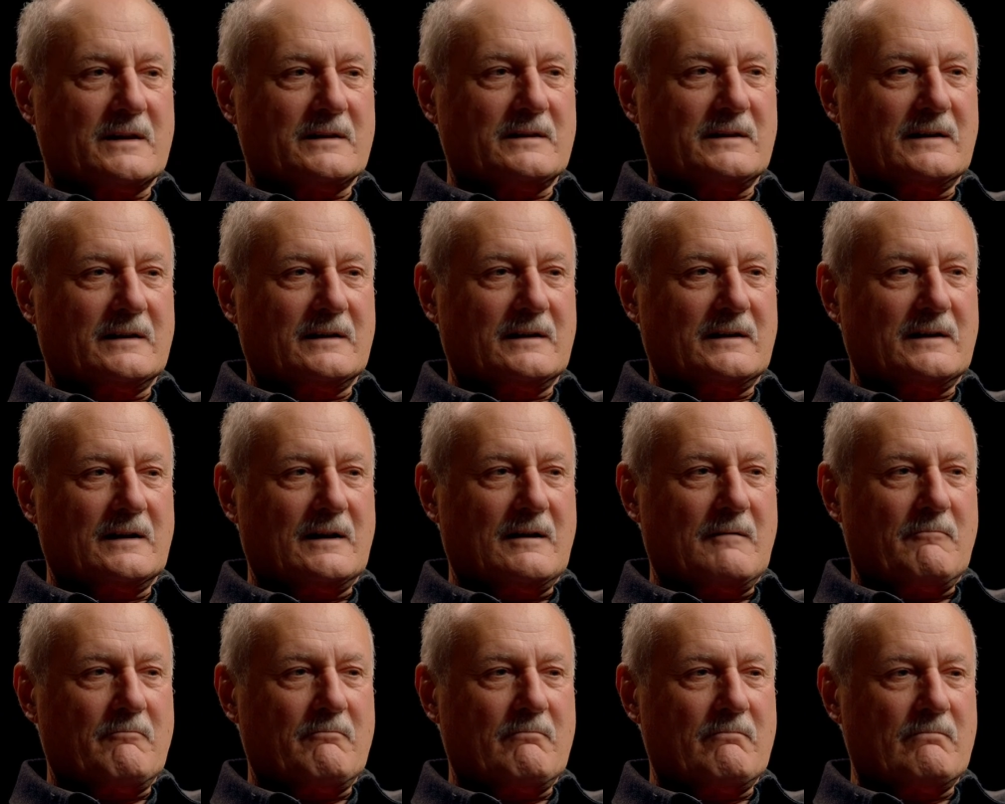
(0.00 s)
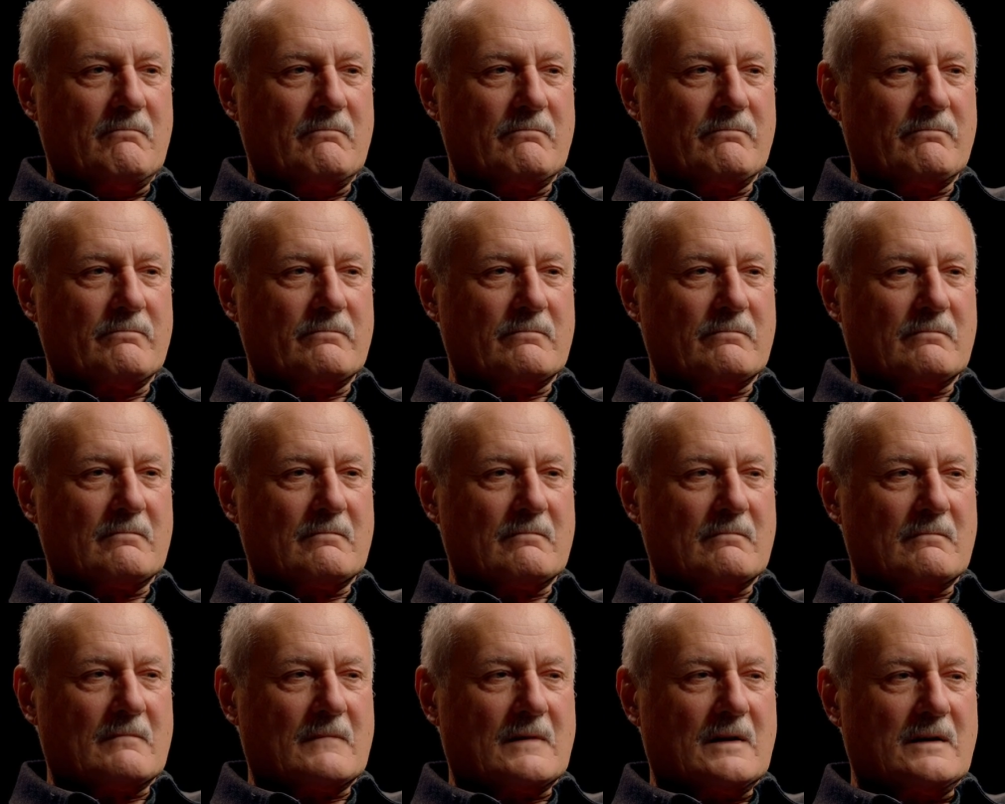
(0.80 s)
I think, um,
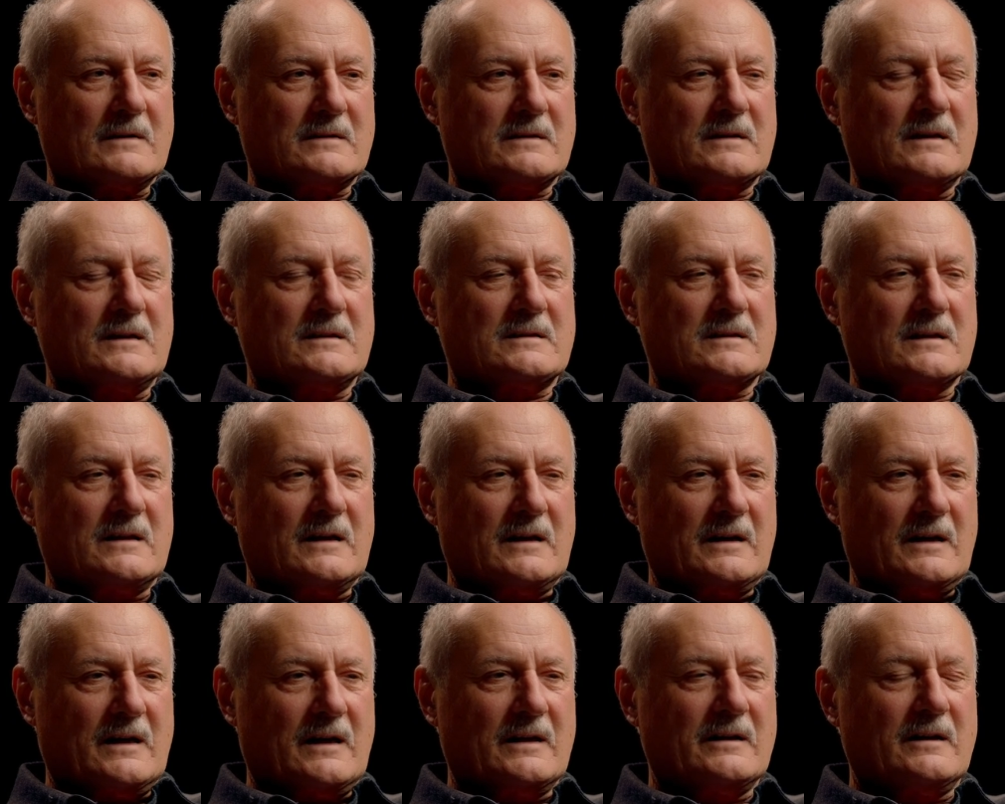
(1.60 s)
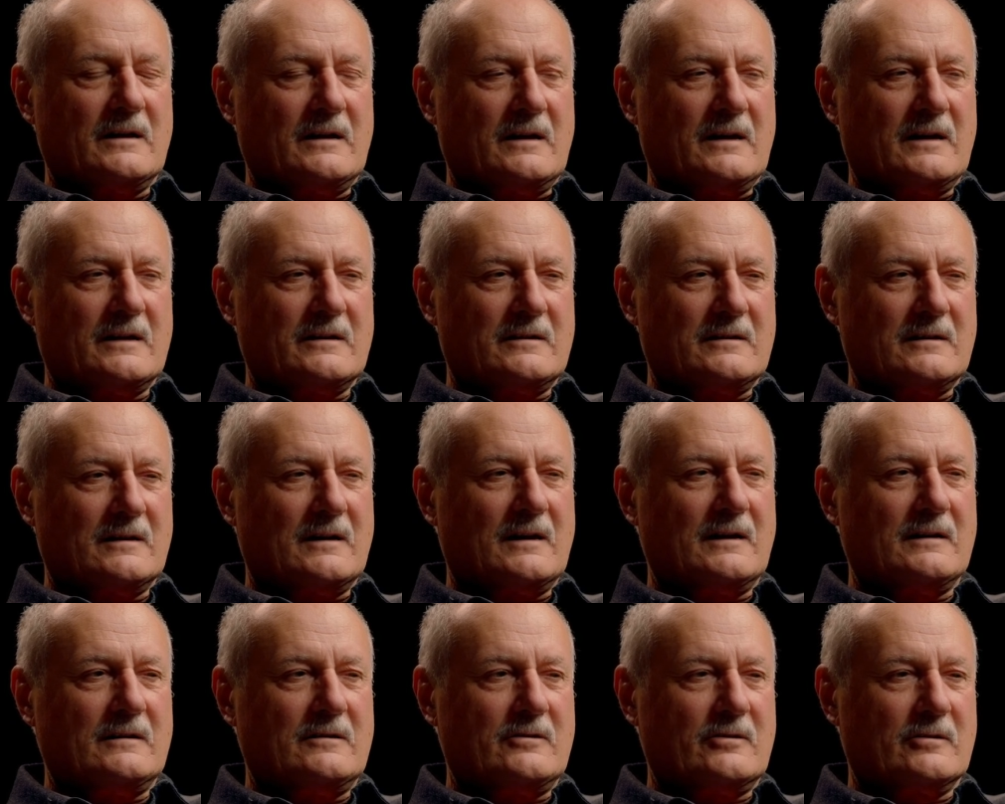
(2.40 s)
it's, it's, I, I,
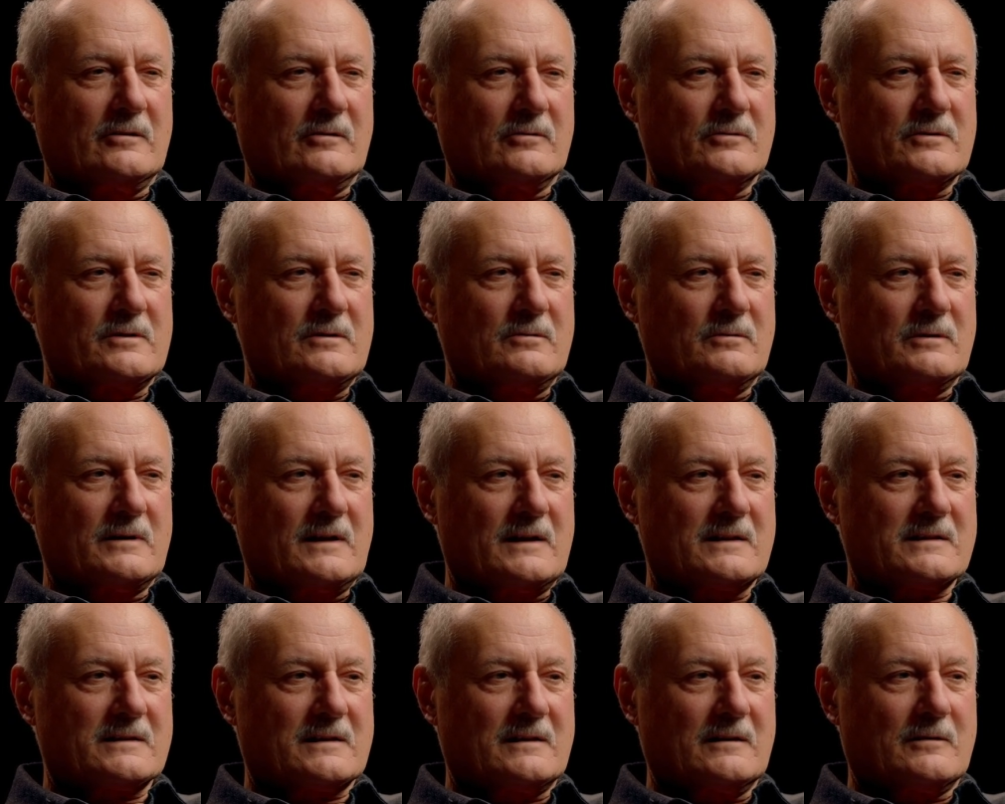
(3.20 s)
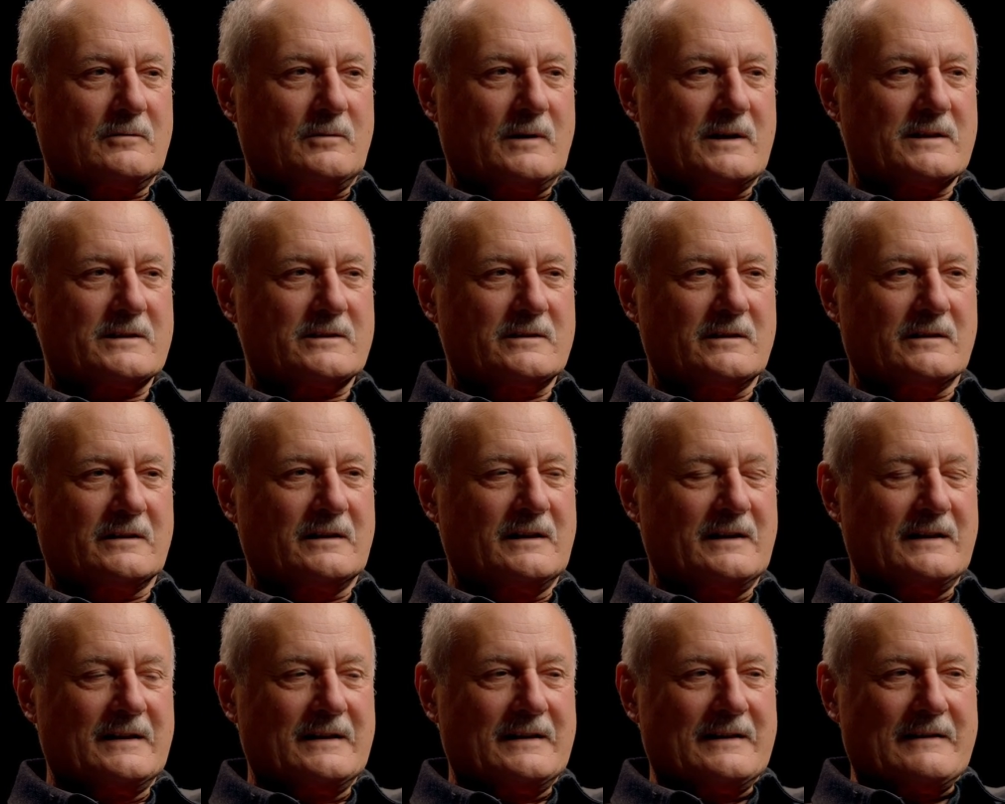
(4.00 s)
I thought you would ask the question,
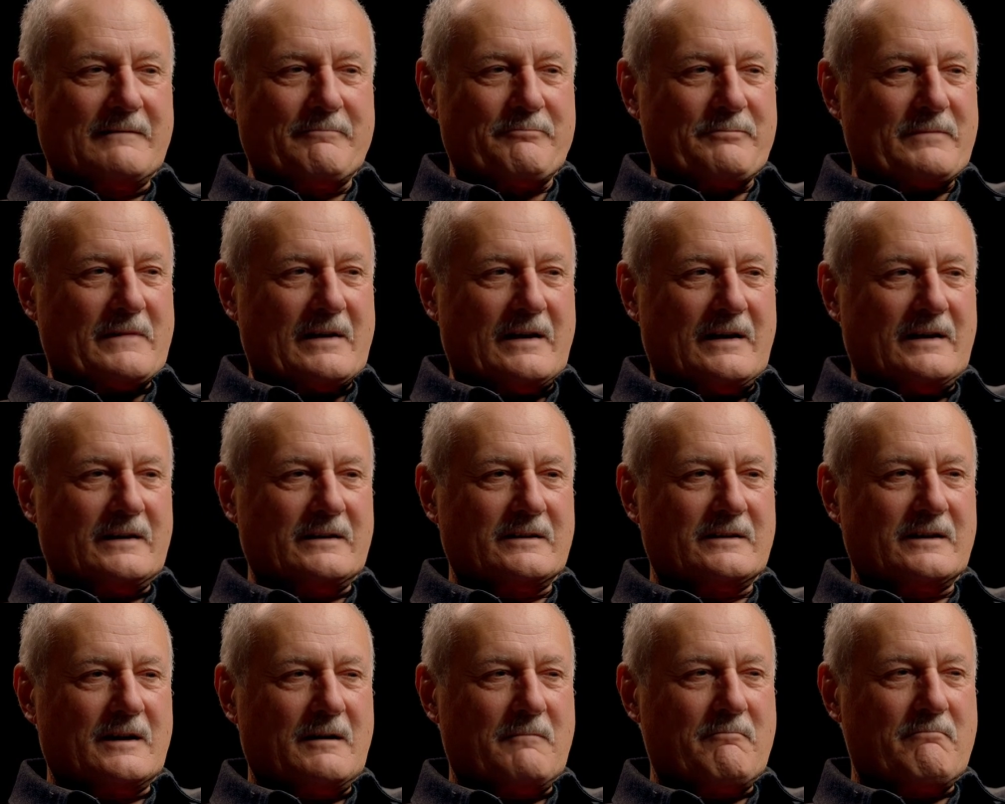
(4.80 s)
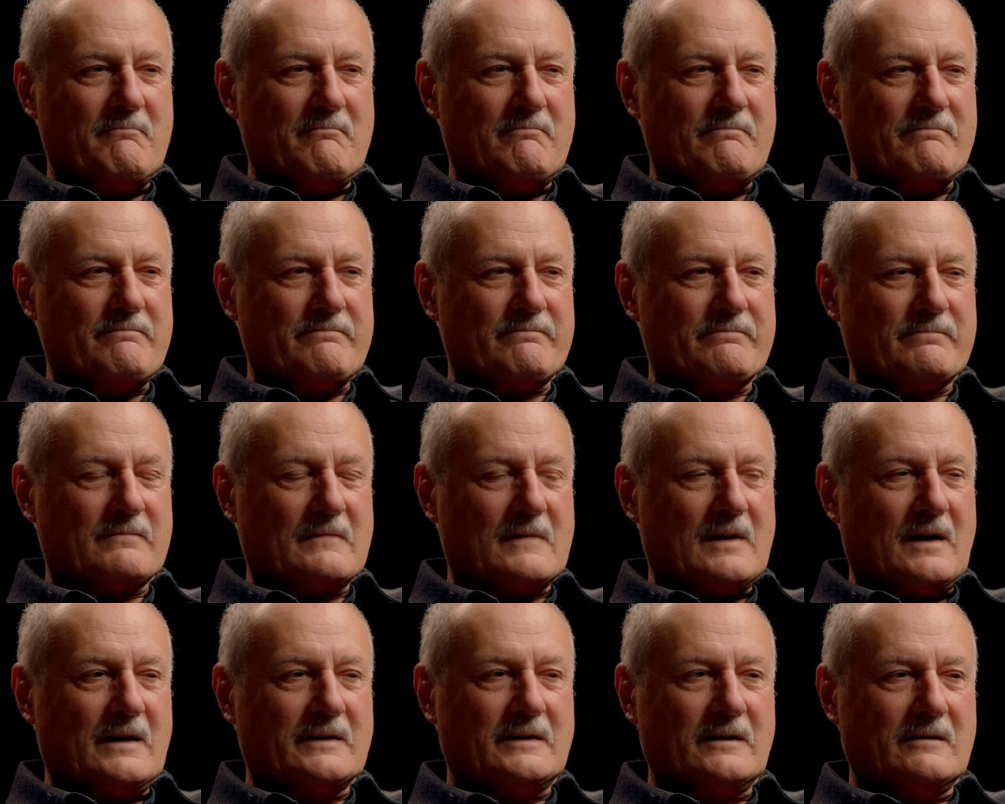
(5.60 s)
and um,
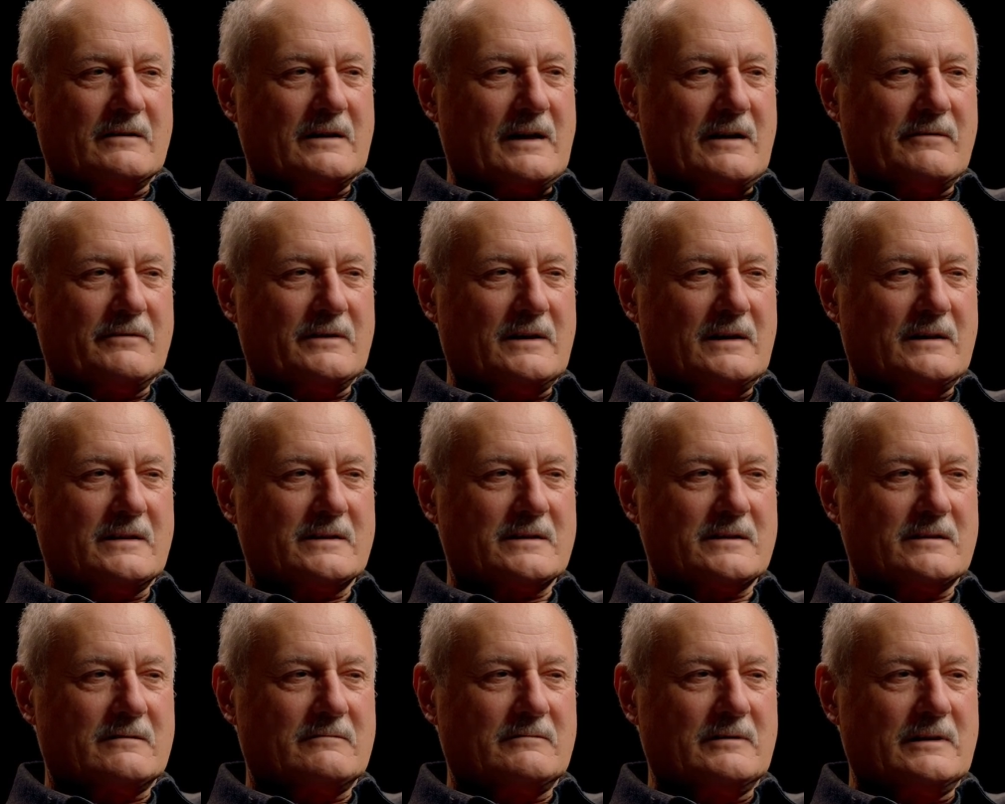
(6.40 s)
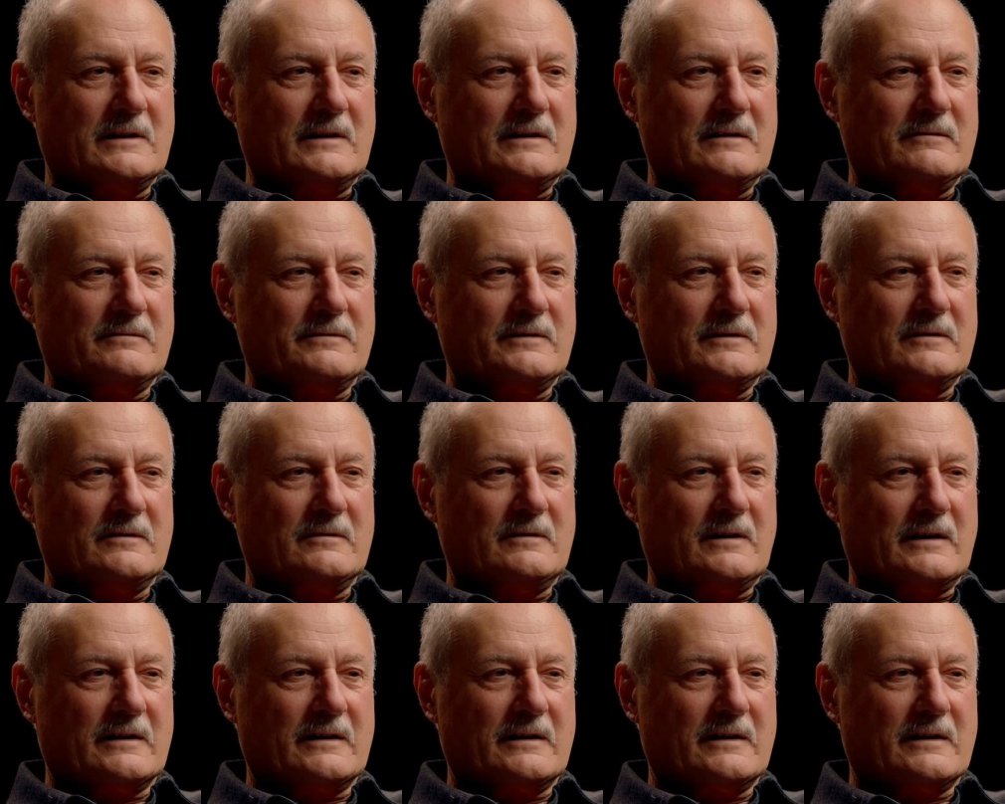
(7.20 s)
I don't have an answer really for you.